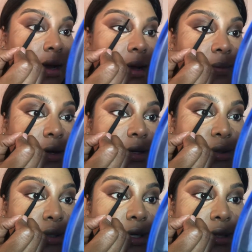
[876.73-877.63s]
I'm gonna
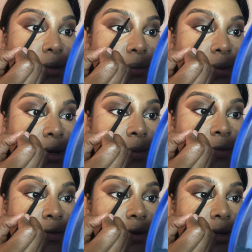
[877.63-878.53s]
start at the bottom
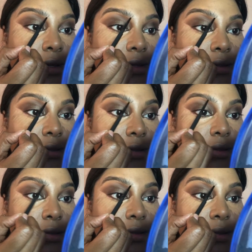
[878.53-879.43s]

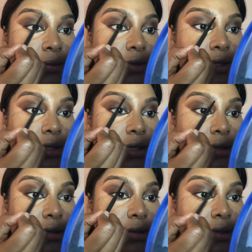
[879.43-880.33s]
first. So I'm
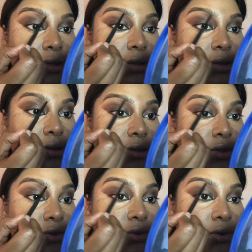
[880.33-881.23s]
just gonna
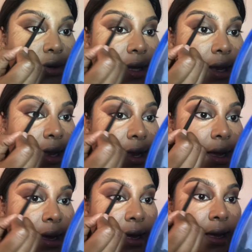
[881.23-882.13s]
draw a
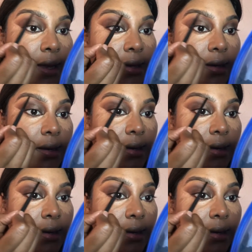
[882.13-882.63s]
line.